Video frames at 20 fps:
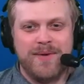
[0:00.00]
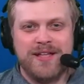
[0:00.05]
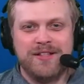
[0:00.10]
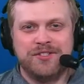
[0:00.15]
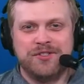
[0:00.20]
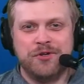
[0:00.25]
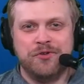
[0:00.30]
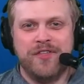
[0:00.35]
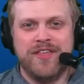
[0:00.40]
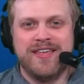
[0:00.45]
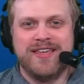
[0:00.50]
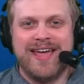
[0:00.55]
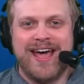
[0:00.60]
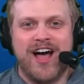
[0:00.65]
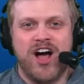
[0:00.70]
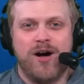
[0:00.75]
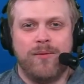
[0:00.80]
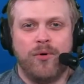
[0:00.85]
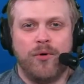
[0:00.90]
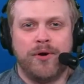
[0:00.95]
into the
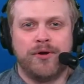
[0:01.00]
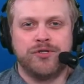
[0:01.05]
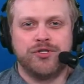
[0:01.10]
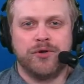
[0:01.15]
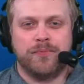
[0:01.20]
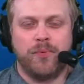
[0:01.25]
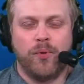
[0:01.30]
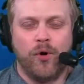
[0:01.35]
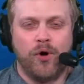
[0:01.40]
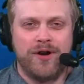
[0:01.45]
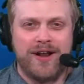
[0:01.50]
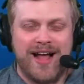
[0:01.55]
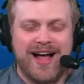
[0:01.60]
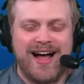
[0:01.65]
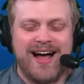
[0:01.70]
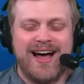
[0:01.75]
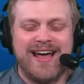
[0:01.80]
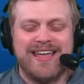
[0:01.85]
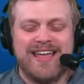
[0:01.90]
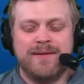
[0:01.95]
Cowboys Report.
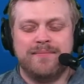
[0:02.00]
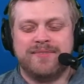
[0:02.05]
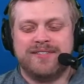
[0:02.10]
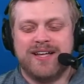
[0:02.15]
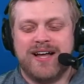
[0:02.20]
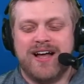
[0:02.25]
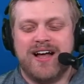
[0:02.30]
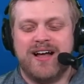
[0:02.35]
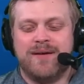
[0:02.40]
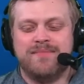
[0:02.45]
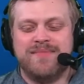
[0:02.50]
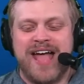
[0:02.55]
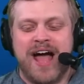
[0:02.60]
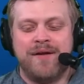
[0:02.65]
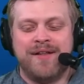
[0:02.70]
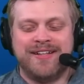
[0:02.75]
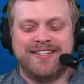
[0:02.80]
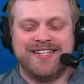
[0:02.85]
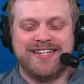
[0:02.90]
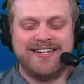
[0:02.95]
I am Tom
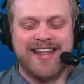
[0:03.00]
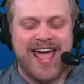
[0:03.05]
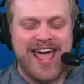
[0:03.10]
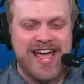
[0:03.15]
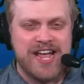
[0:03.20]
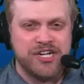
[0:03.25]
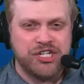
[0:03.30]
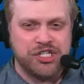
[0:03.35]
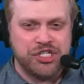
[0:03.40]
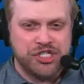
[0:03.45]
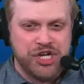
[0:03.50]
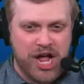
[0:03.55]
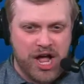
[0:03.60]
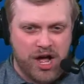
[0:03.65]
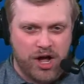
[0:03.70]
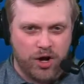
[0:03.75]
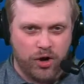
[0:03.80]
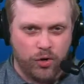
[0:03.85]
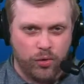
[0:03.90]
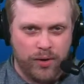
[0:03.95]
Downey. Today's
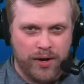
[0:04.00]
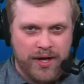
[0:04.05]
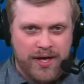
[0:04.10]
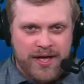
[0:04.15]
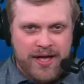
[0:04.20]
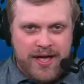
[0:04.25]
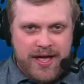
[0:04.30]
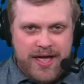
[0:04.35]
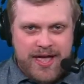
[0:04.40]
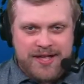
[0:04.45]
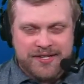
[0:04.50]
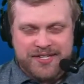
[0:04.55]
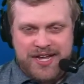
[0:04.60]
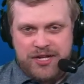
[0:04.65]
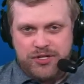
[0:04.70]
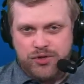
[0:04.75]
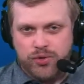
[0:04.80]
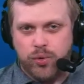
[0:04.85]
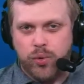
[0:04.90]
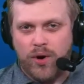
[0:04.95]
show is
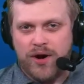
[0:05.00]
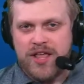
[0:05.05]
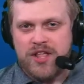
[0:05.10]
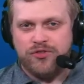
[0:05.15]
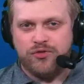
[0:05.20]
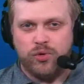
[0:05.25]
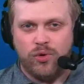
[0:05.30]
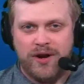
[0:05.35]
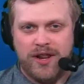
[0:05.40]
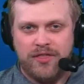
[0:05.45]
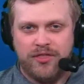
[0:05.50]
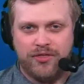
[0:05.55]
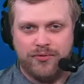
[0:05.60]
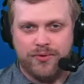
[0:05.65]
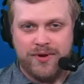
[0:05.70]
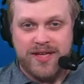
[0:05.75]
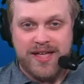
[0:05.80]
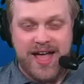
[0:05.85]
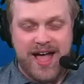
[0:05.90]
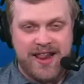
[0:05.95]
a twenty
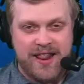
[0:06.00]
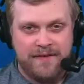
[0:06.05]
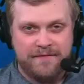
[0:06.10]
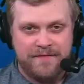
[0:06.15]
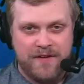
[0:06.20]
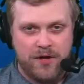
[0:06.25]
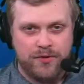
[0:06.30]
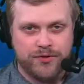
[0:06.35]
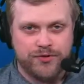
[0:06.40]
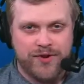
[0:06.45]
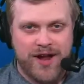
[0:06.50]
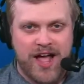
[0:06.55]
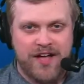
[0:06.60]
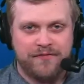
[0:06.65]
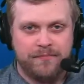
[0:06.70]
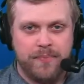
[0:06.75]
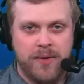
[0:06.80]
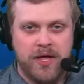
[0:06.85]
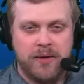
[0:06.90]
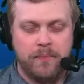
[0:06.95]
twenty-three N F L
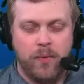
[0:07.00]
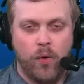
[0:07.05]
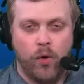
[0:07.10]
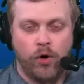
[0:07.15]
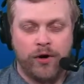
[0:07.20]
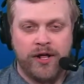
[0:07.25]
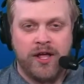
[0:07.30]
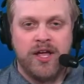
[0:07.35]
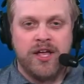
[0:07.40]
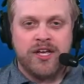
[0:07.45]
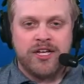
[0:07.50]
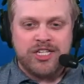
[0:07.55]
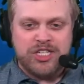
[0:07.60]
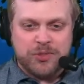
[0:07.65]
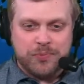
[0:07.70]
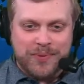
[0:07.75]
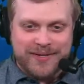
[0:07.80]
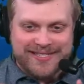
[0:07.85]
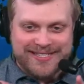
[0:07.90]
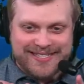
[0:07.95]
Draft Big Board
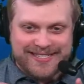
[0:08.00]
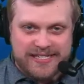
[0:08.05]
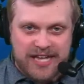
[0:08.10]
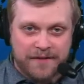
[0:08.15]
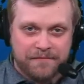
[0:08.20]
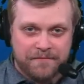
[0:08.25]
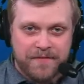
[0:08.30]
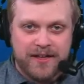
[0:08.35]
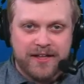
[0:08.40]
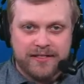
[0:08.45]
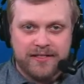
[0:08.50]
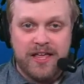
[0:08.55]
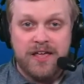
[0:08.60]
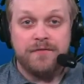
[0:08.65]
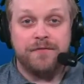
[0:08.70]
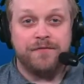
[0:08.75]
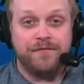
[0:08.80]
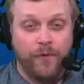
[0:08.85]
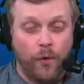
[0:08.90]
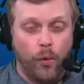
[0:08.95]
specifically
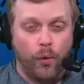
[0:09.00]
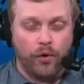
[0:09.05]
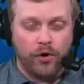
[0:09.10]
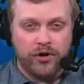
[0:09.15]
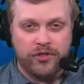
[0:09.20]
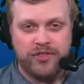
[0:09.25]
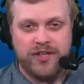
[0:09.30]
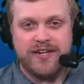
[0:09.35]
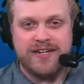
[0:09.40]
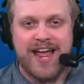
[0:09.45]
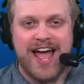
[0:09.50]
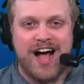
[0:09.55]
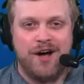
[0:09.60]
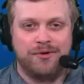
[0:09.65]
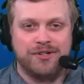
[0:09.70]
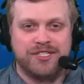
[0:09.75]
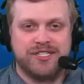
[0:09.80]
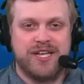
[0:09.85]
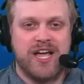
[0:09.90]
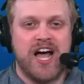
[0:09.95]
for the
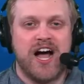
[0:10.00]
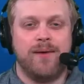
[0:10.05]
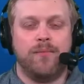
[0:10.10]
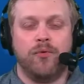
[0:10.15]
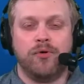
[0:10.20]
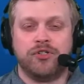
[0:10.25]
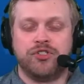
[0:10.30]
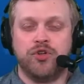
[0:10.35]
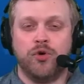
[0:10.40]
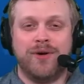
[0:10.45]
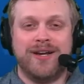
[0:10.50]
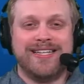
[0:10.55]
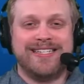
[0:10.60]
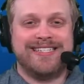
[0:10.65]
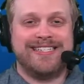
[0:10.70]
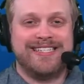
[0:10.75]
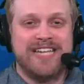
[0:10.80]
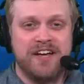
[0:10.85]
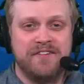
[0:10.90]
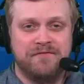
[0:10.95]
Dallas Cowboys. So it
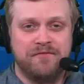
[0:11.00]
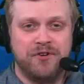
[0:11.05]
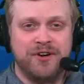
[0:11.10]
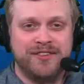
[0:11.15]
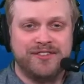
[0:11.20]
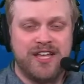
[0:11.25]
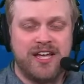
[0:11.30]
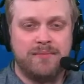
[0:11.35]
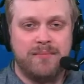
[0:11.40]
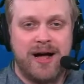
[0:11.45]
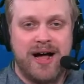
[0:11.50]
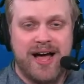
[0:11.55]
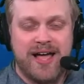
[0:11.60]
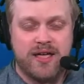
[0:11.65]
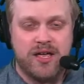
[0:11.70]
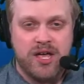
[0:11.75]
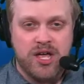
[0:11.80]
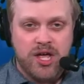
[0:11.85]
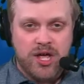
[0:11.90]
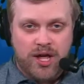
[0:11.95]
is different than
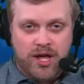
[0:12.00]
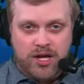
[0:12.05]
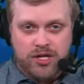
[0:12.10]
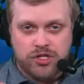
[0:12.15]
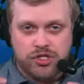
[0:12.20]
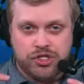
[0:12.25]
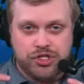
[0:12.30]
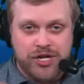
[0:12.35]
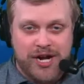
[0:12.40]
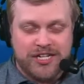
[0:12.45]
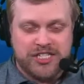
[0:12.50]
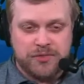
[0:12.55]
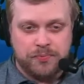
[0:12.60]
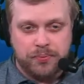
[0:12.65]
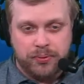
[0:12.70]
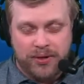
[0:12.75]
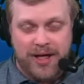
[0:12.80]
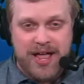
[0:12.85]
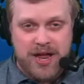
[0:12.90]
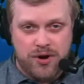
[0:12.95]
my just
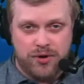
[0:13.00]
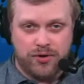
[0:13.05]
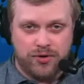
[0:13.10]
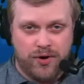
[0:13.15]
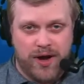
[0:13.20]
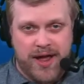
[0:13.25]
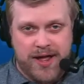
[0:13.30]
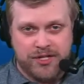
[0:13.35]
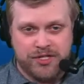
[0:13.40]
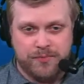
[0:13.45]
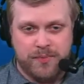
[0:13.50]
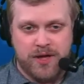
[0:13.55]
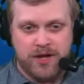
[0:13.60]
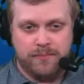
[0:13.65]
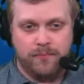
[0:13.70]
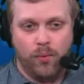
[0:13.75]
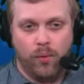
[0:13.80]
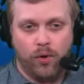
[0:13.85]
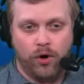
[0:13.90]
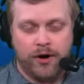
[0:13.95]
player grades
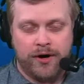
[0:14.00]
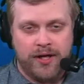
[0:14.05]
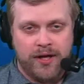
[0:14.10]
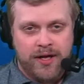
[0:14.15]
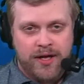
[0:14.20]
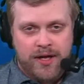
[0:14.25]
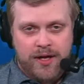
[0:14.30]
big board.